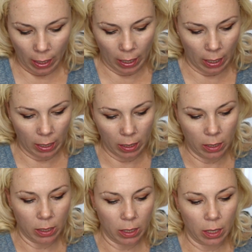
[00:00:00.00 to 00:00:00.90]

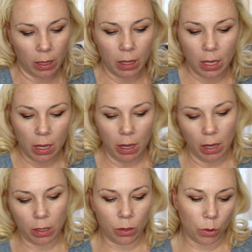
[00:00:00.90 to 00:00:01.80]
And
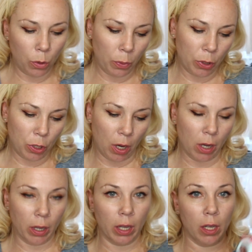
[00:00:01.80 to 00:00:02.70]
the Super
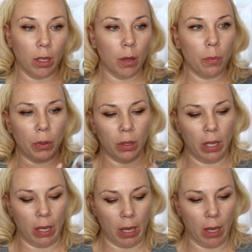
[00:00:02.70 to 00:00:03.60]
Shock and
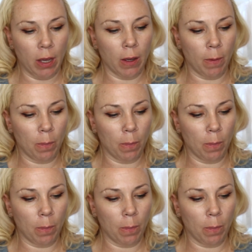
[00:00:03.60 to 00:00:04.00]
Birthday Cake